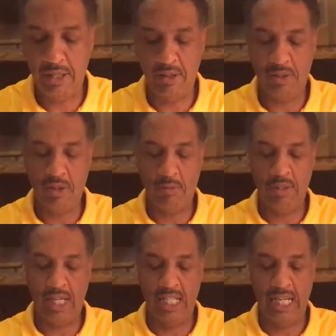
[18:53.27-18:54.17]
and
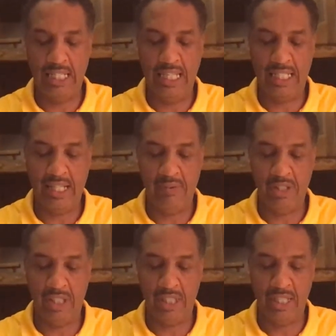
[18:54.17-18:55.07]
so I, I like that when
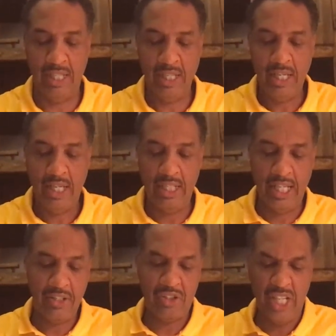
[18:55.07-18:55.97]
you look at that.
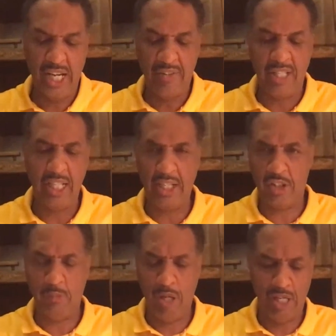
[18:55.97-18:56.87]
Let us tear their
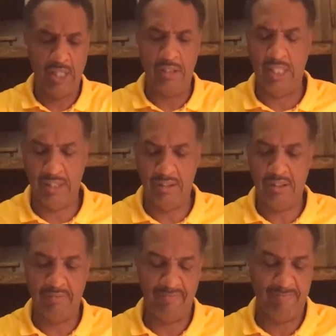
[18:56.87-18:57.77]
letters apart. Let, you
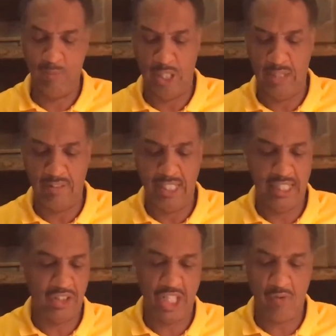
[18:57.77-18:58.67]
know, whatever.
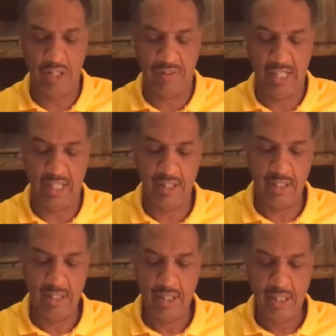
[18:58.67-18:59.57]
Let us get rid of that,
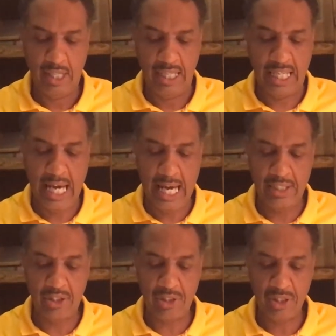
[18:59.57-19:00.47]
and
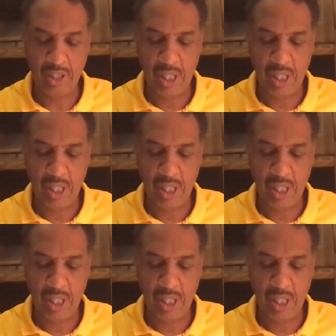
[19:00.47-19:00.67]
cast